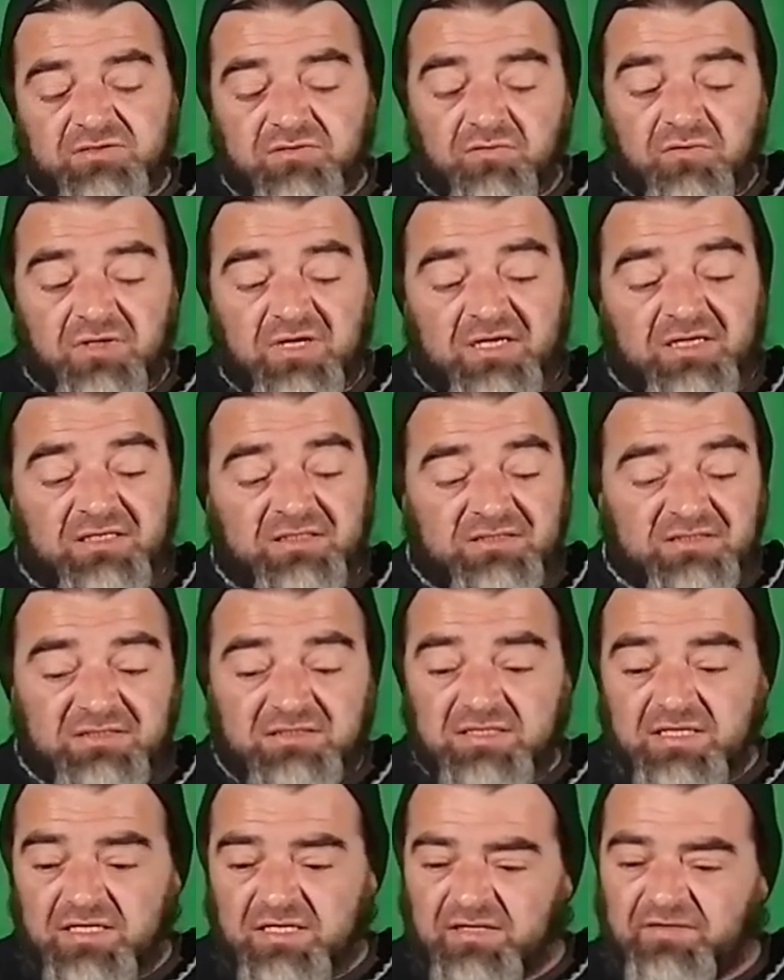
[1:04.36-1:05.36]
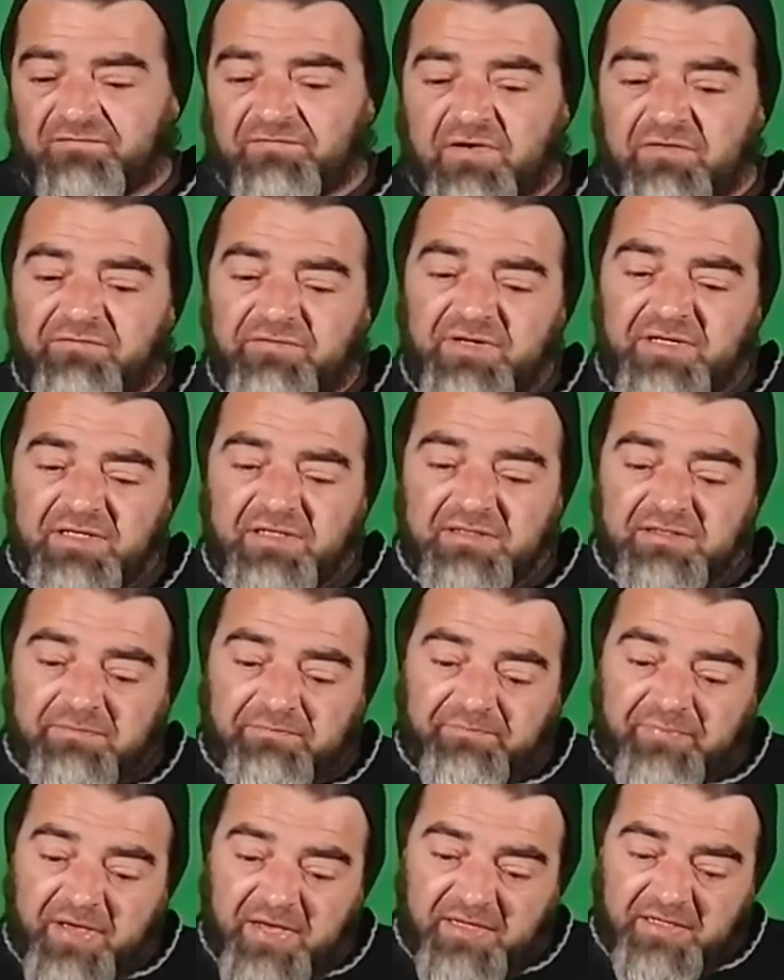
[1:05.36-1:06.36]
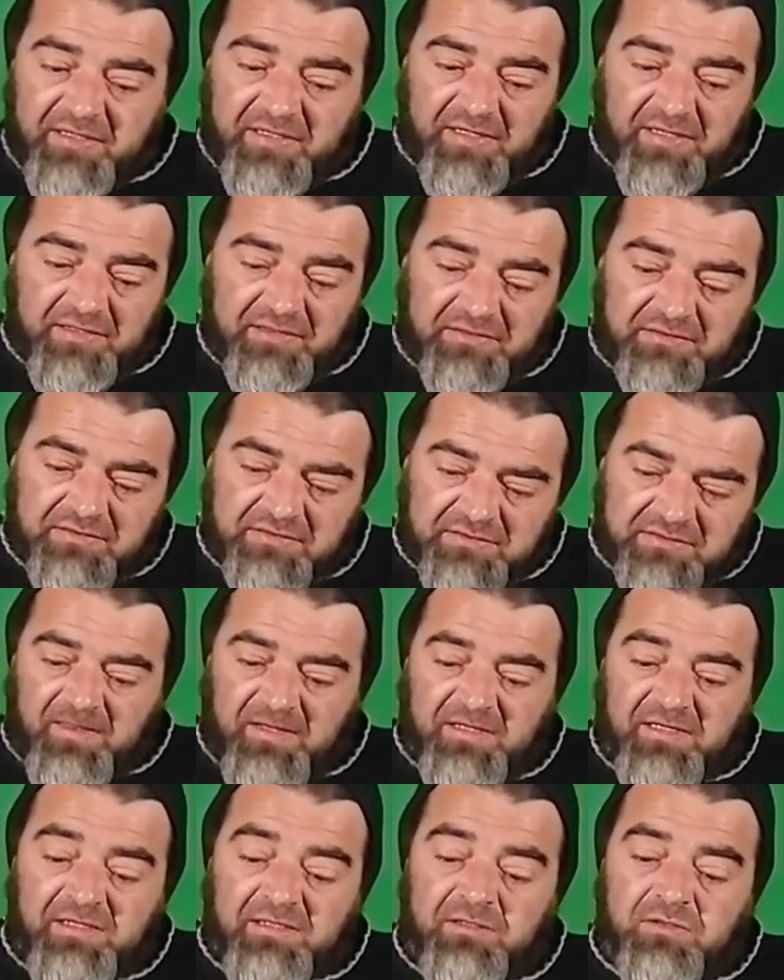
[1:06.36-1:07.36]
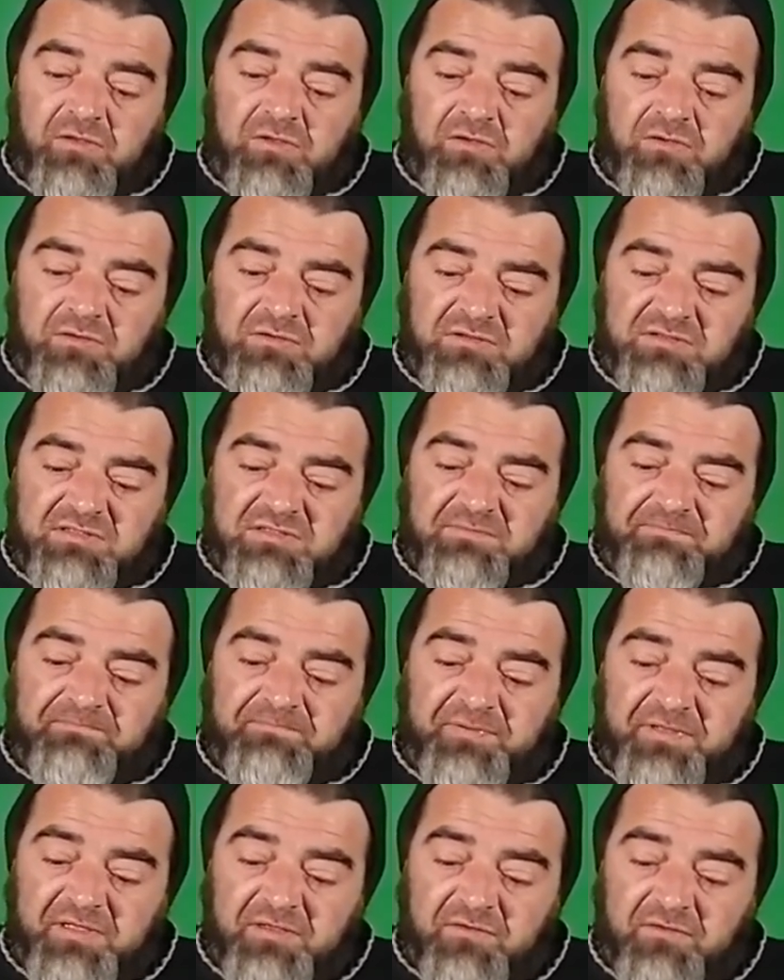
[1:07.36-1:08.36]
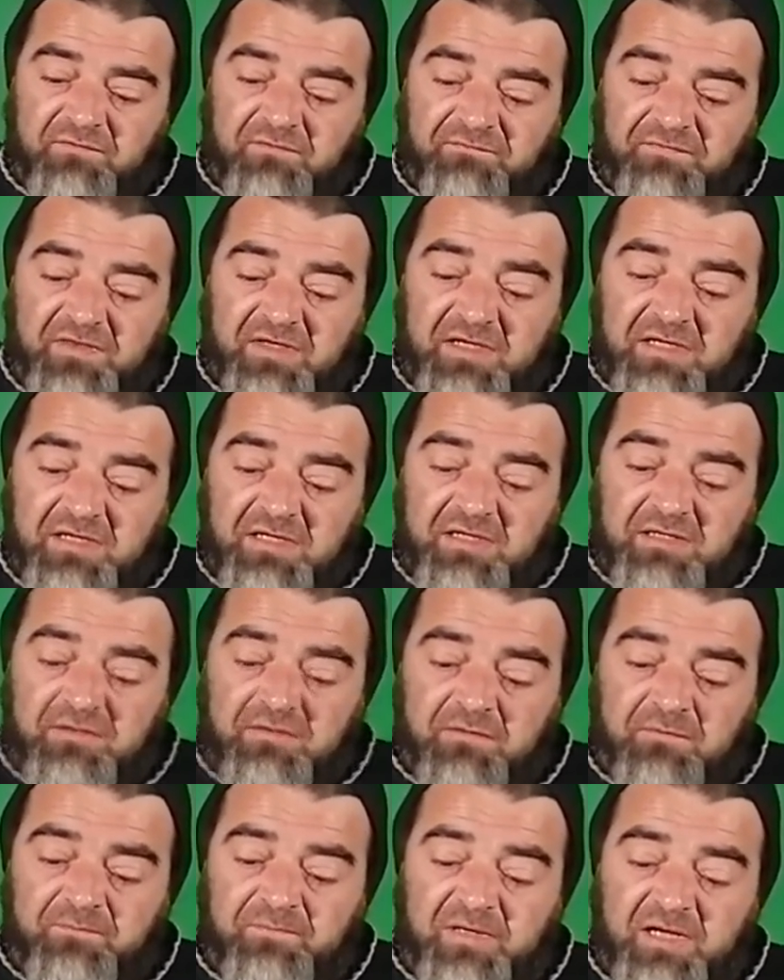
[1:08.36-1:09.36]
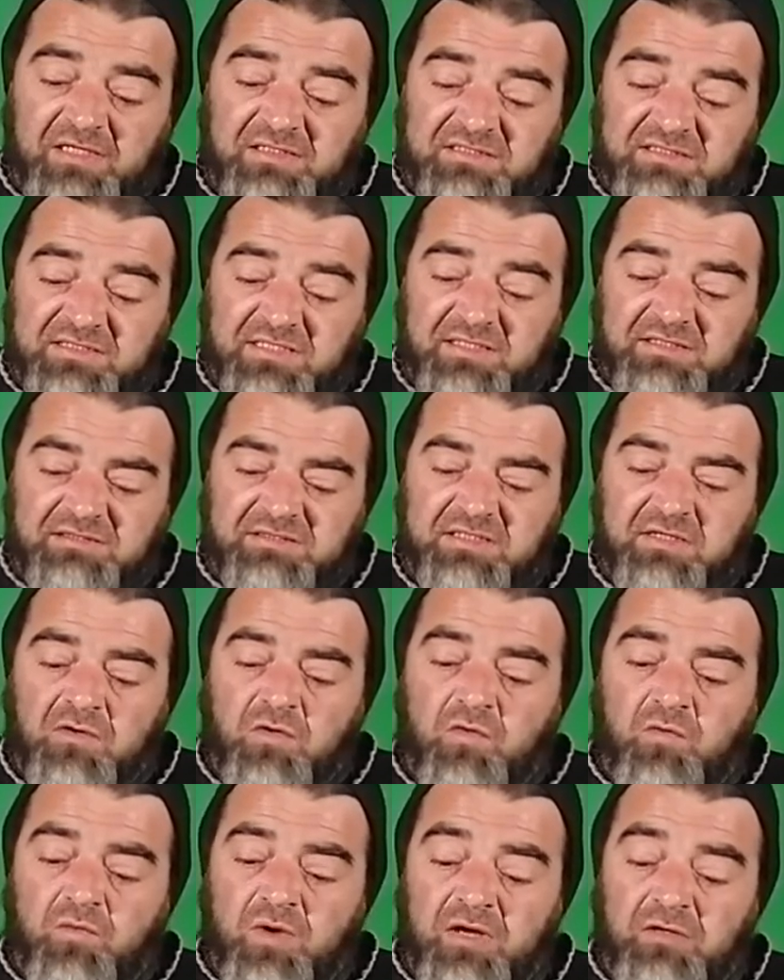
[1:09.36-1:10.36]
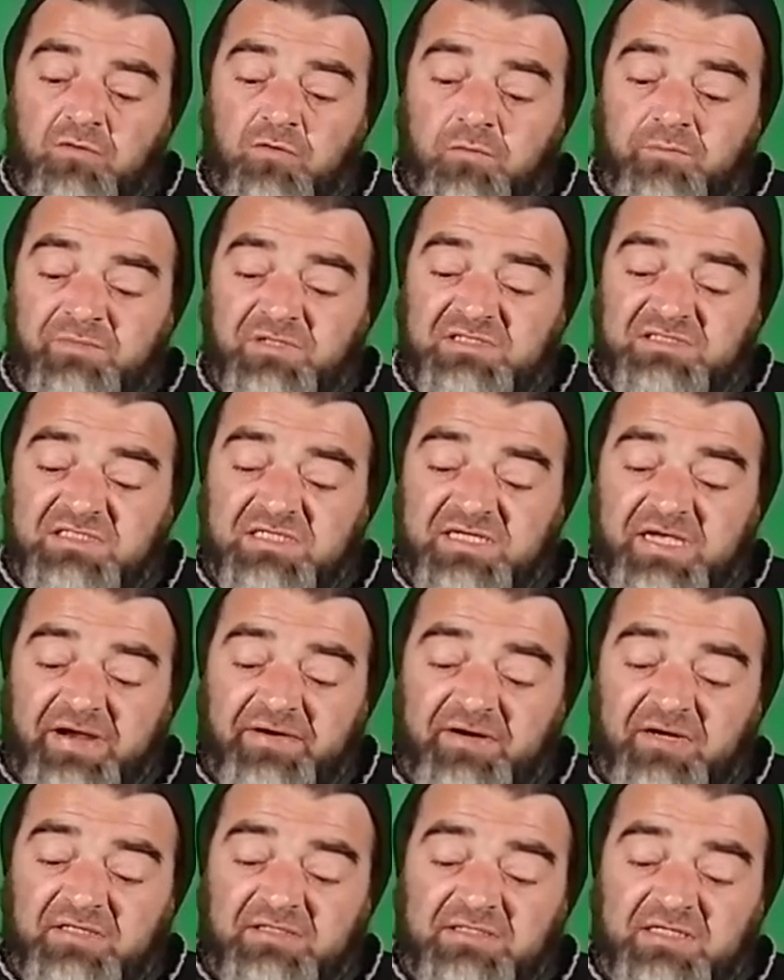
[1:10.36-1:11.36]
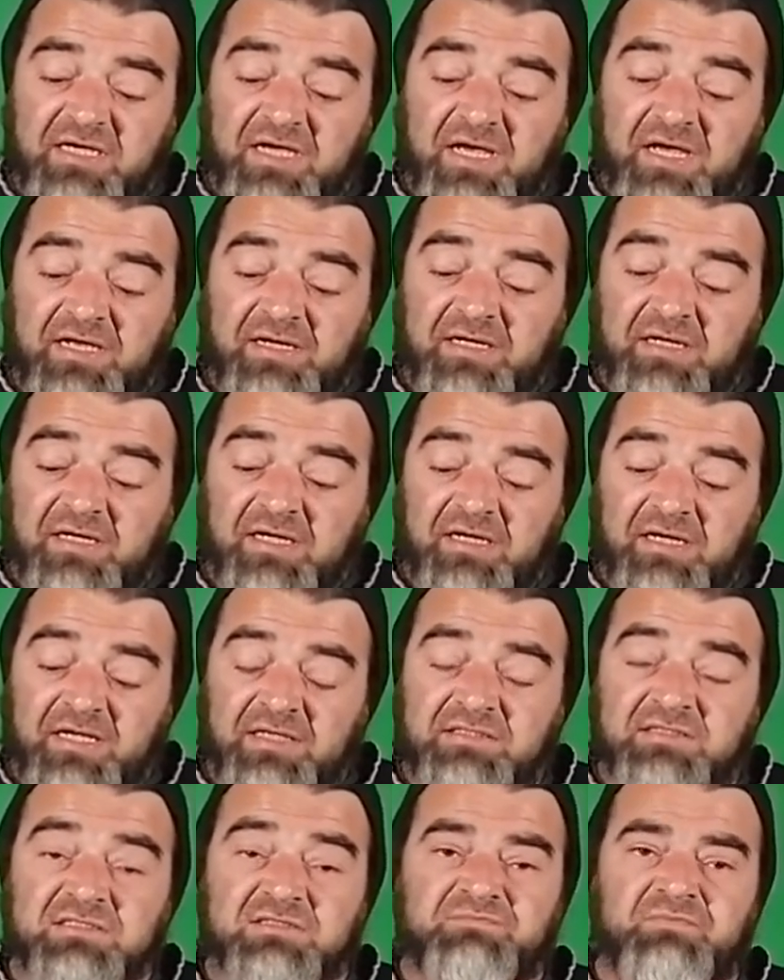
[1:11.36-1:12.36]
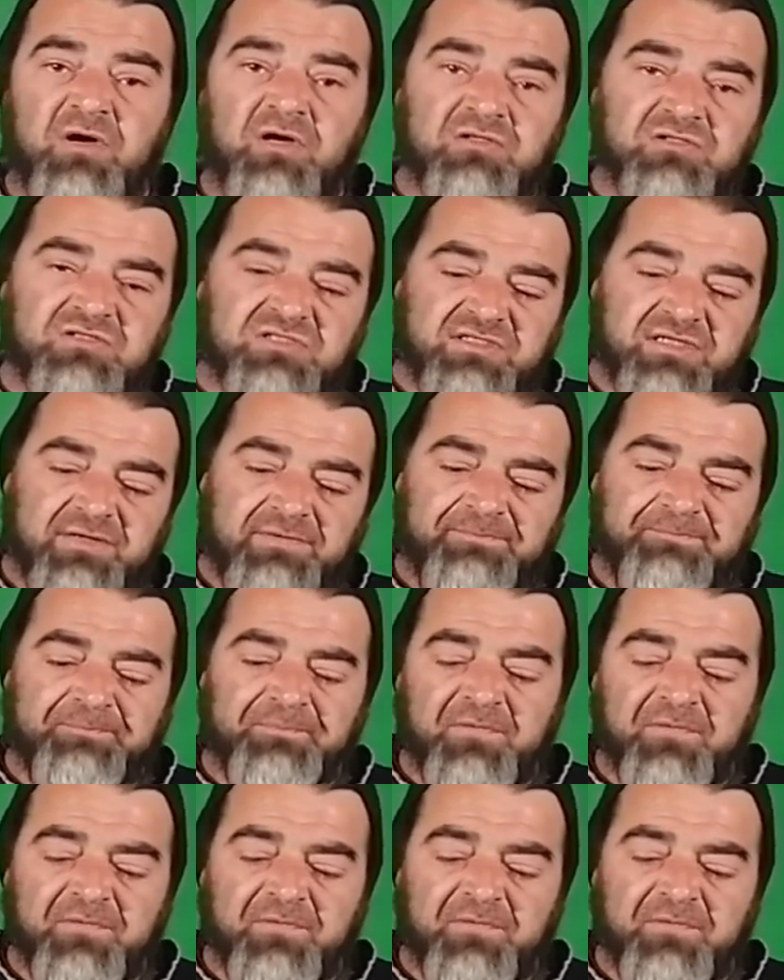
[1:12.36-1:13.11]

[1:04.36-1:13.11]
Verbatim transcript: That's all I can see. And if I read at the back here, it includes Peak of the Eagle playset one community character and a collector's poster.